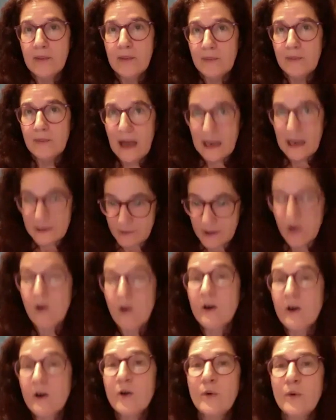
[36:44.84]
And if they
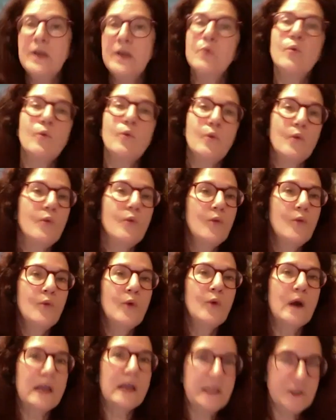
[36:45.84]
are weak,
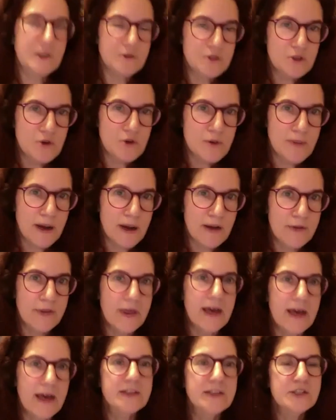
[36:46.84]
what can you do about
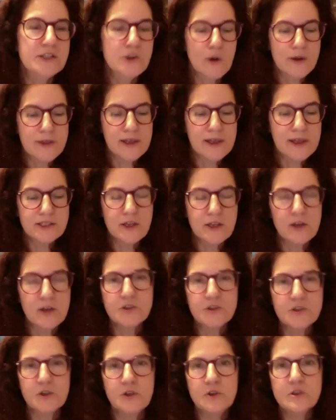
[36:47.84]
that? So I think it's
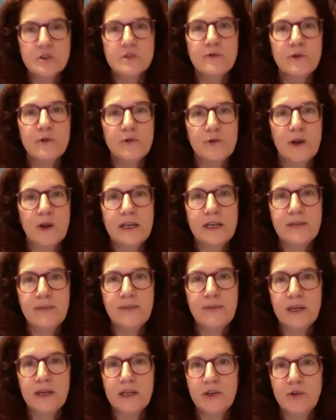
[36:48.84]
also useful for
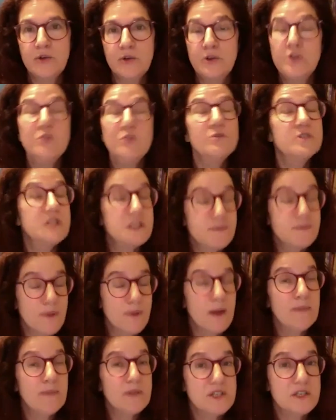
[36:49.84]
anybody who uses
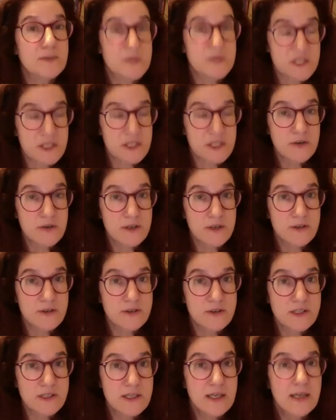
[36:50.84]
published materials,